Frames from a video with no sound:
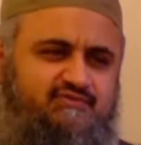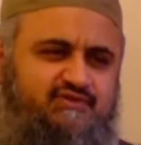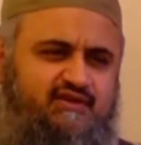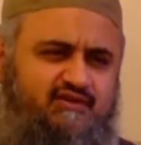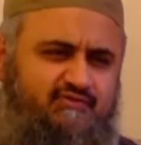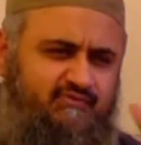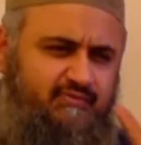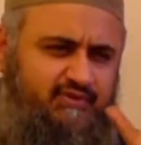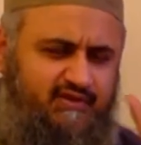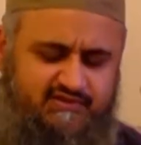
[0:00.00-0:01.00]
When I, I remember
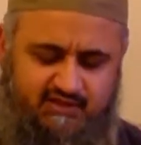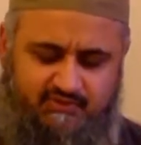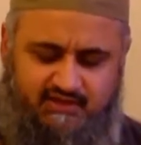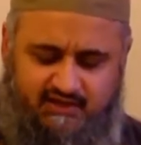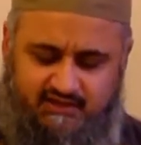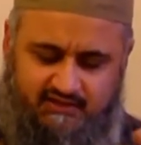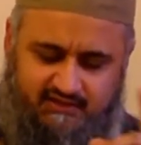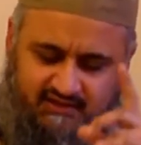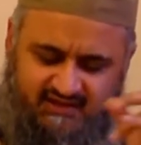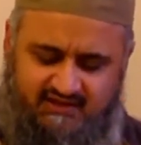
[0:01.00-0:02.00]
when I was a little bit younger,
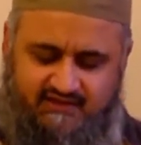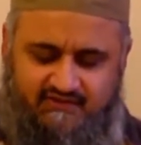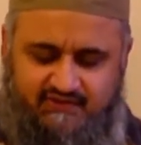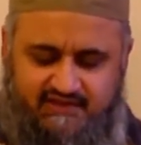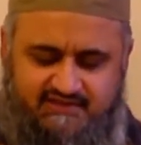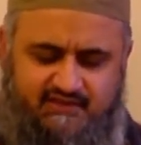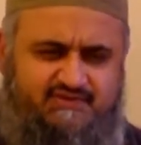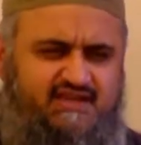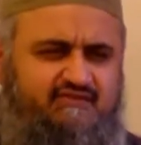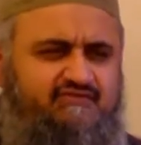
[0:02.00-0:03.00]
they, they were
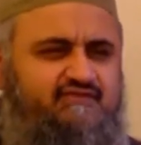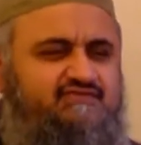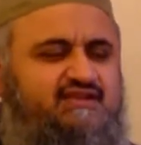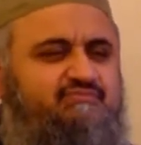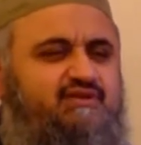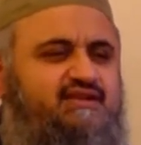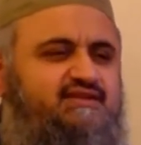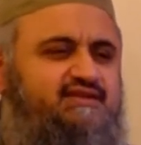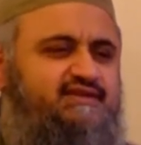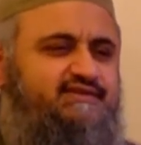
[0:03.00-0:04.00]
saying 15 billion
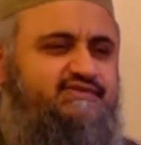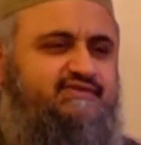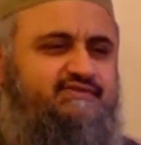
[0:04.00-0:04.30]
years.